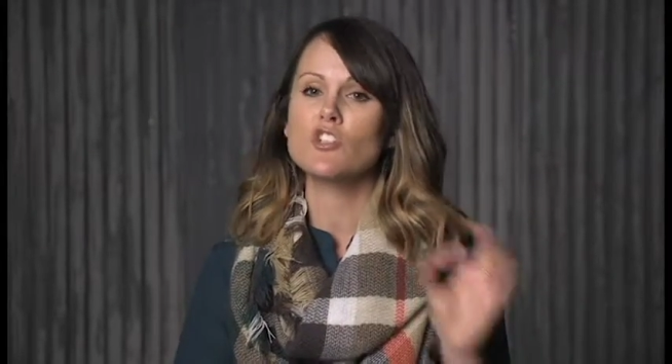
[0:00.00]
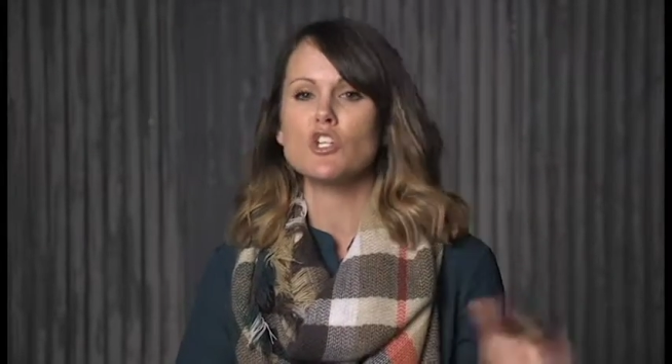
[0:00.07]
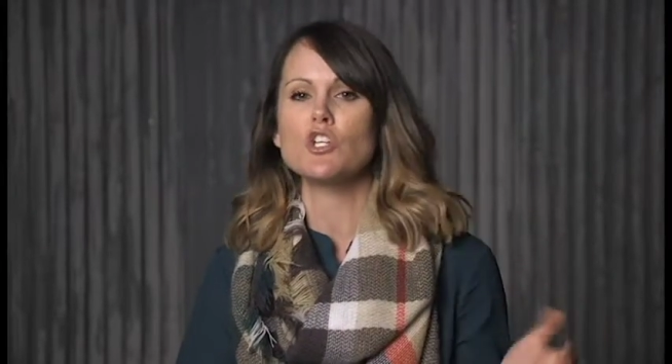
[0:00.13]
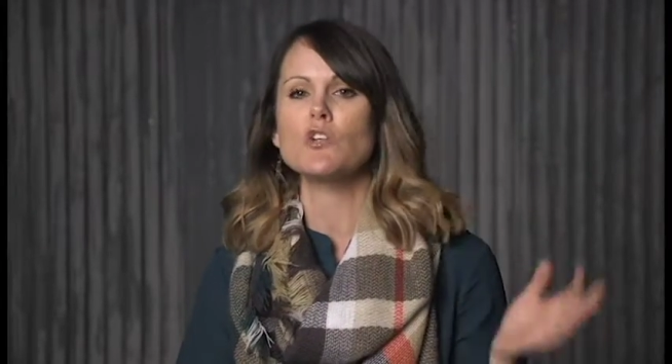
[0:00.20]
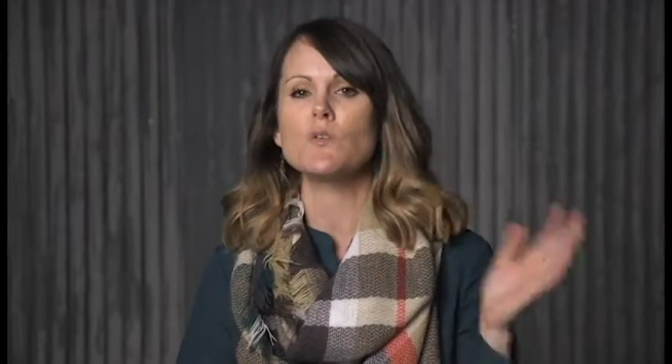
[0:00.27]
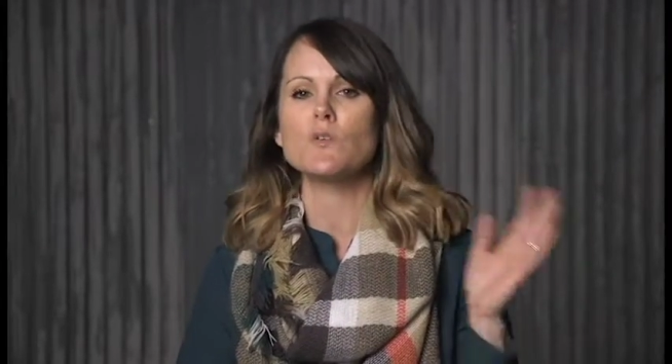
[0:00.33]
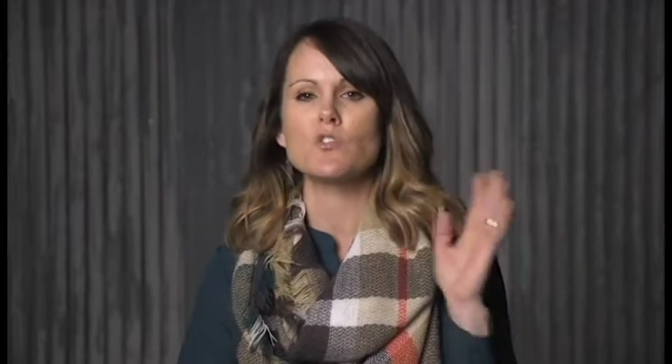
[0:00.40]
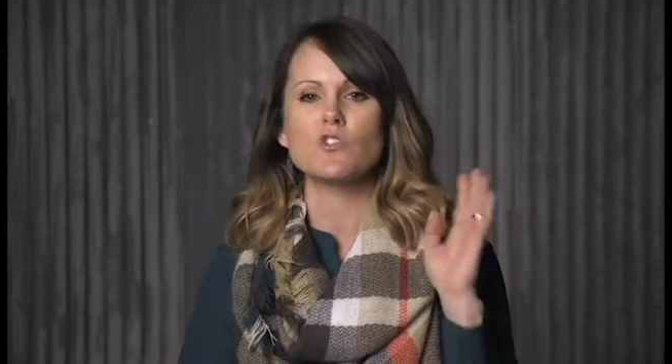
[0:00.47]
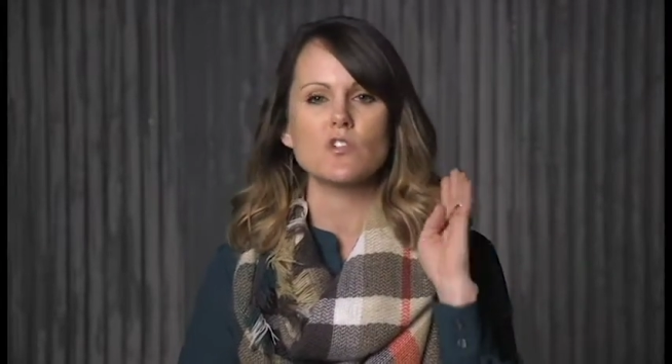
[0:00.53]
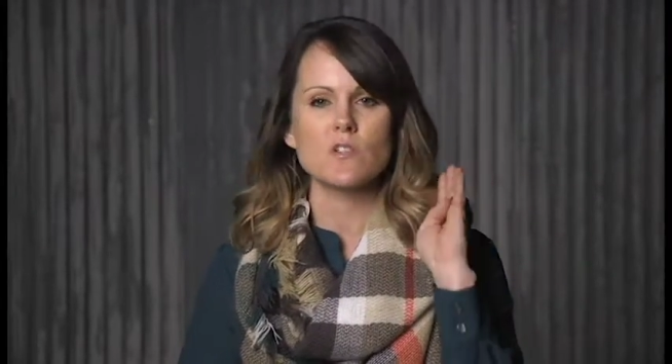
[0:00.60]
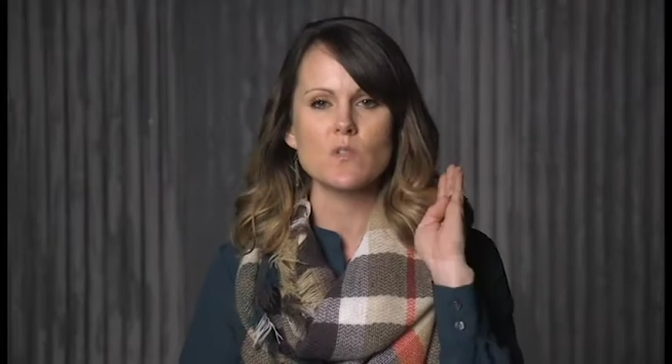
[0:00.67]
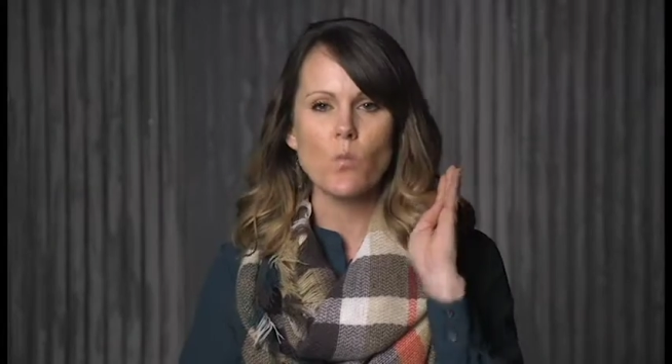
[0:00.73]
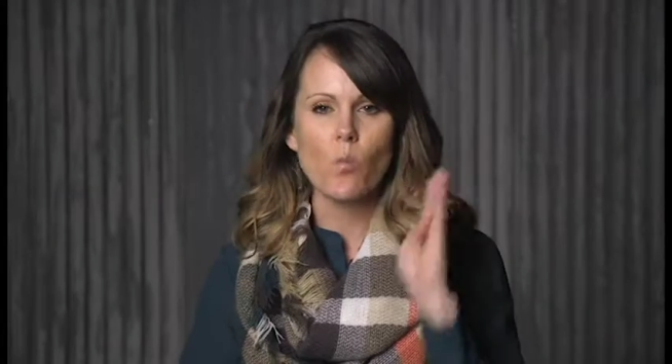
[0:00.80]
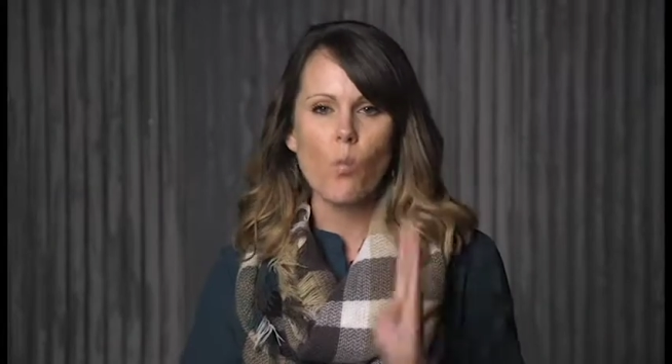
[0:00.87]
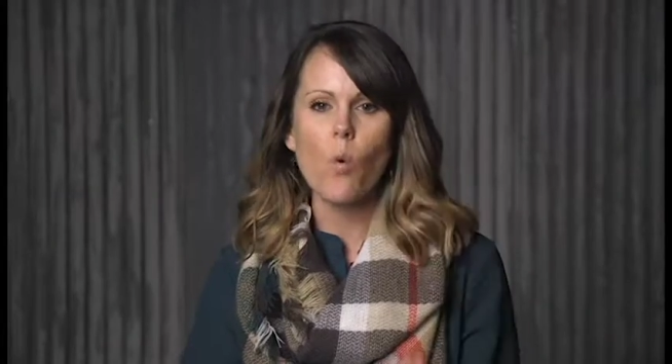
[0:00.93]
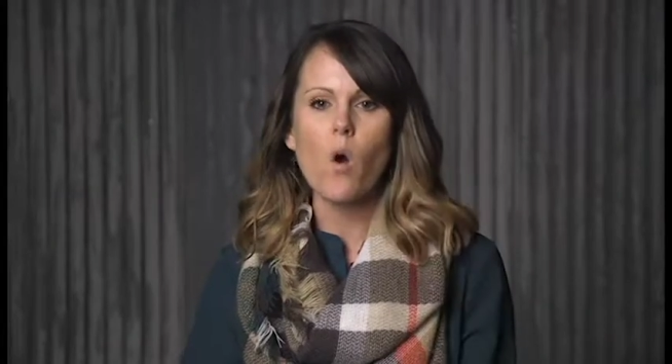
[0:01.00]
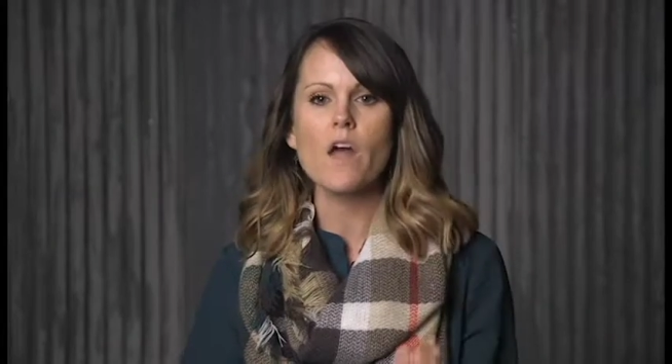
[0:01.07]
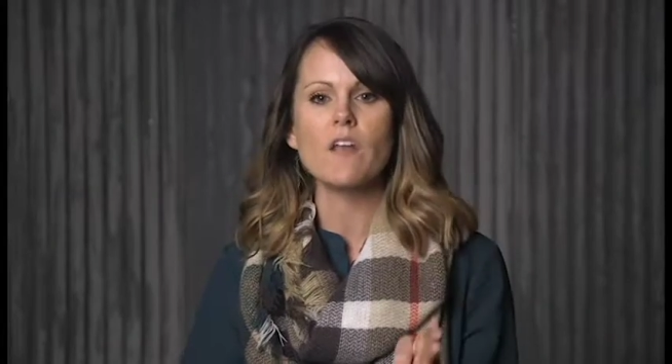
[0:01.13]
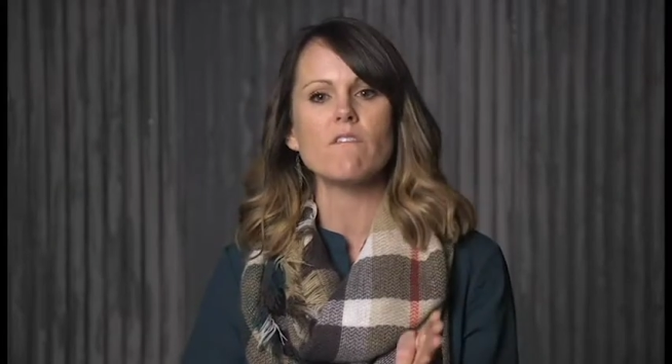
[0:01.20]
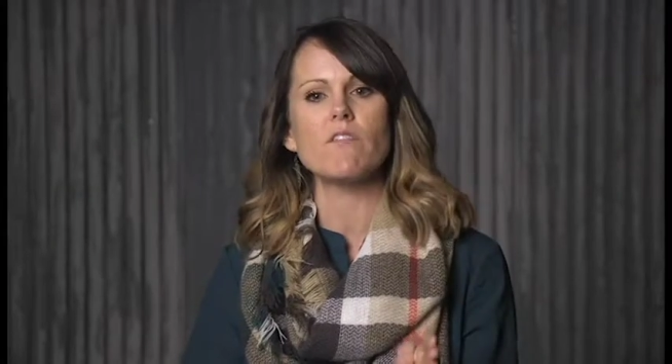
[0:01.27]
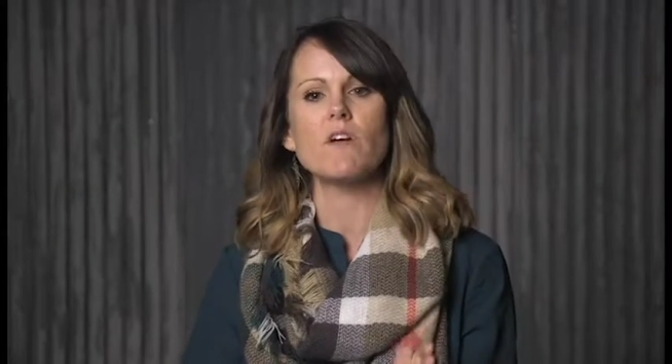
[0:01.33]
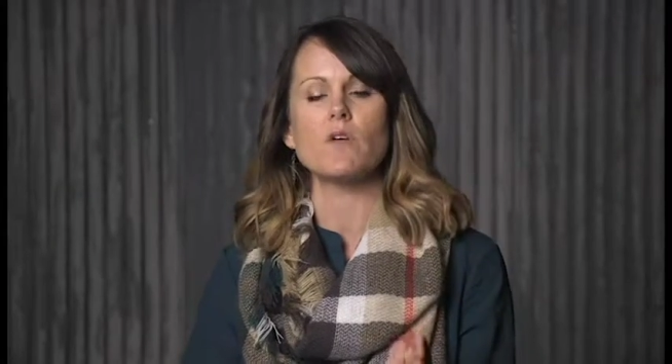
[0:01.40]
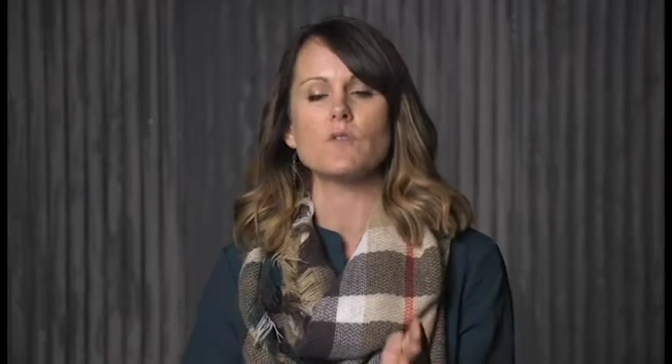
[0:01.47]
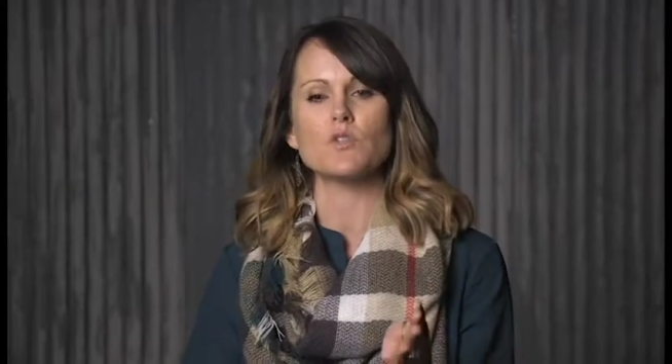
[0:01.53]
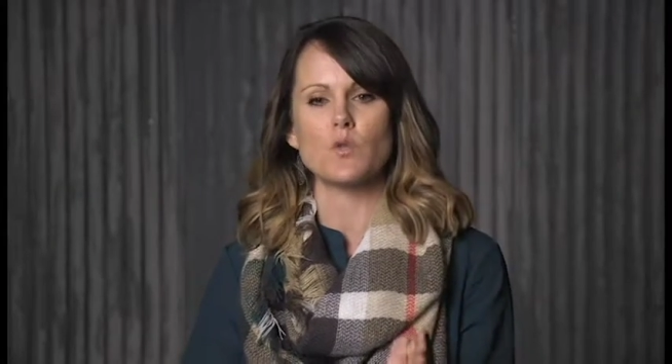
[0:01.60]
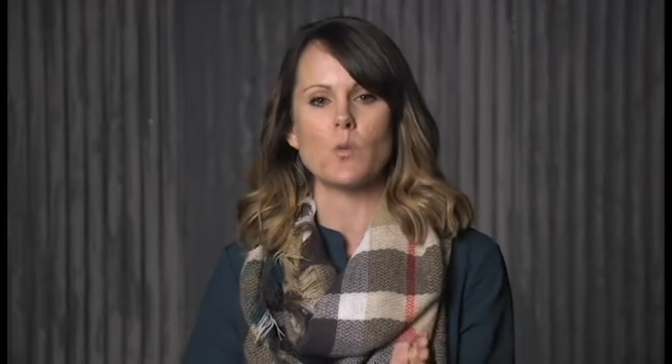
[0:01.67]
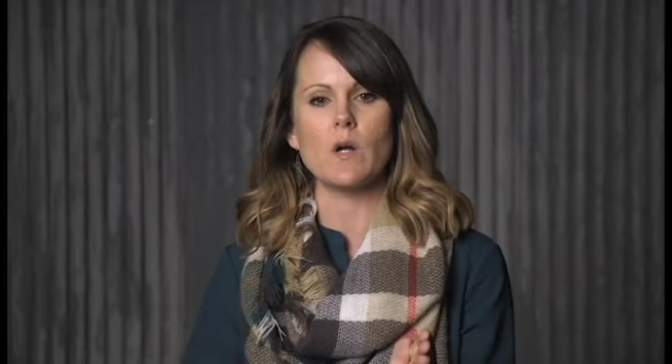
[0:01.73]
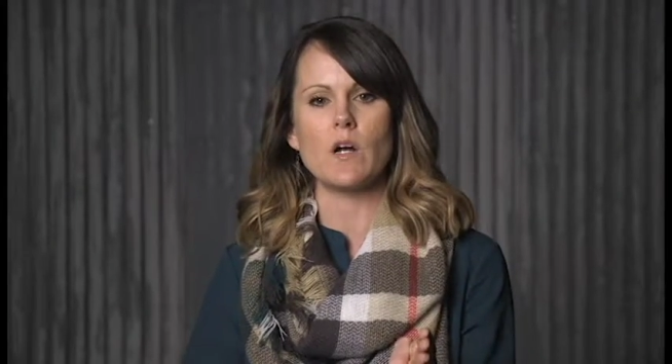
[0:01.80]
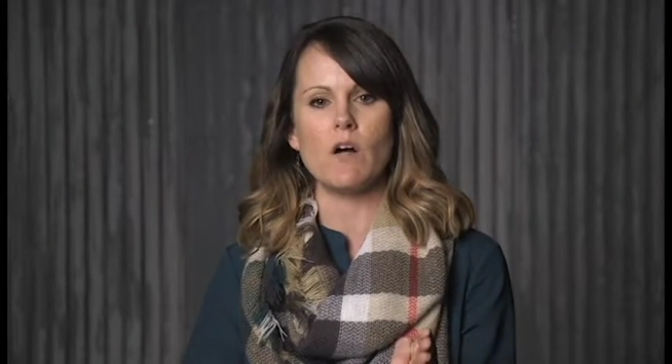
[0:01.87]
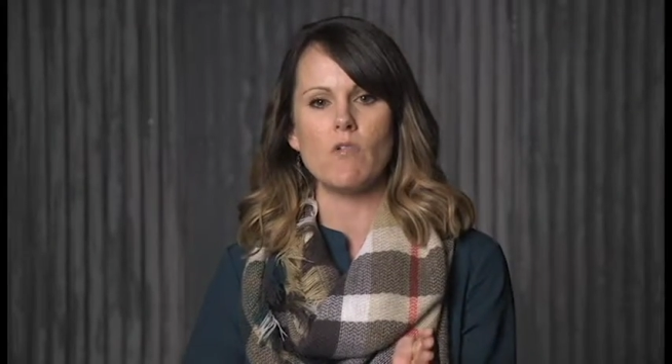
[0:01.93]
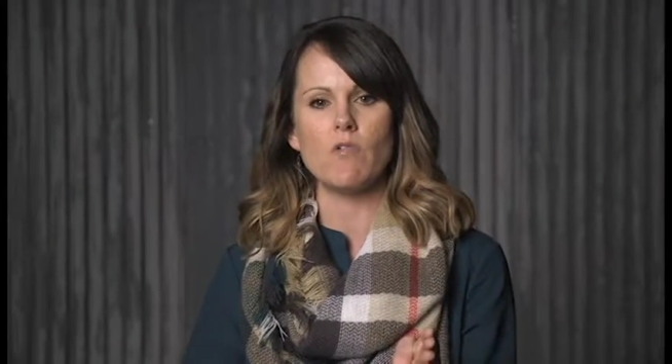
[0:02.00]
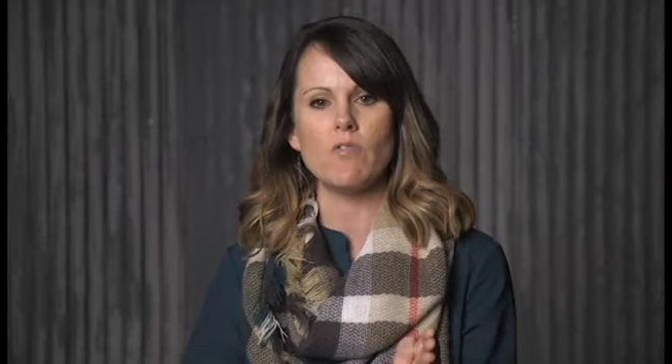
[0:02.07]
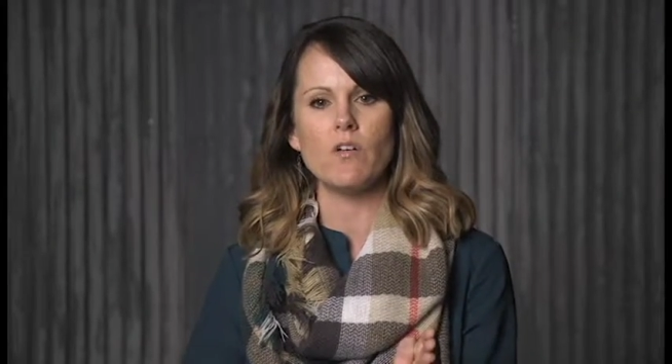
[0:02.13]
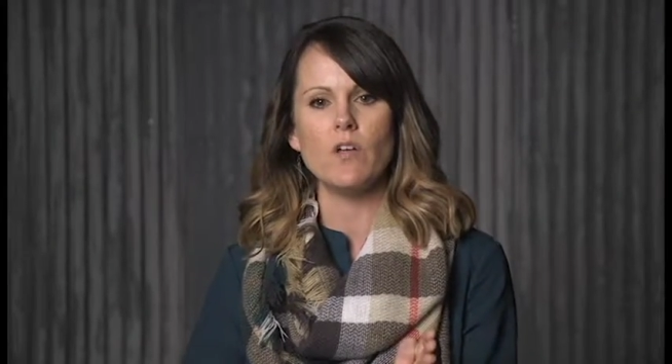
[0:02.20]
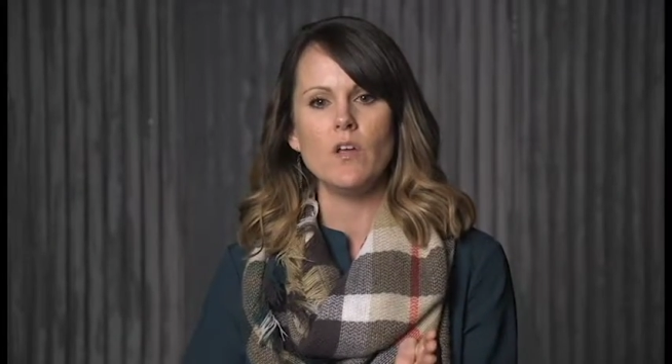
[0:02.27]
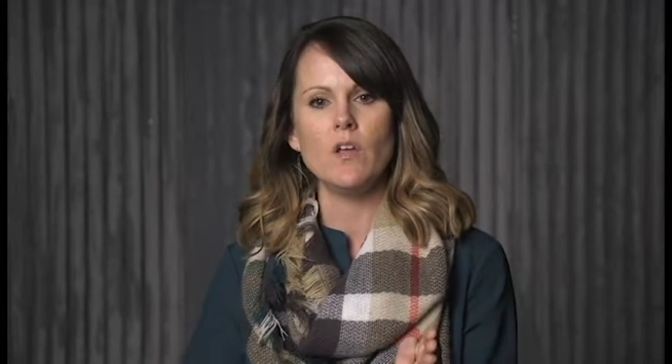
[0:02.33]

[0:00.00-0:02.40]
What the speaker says: choose just one of those 12.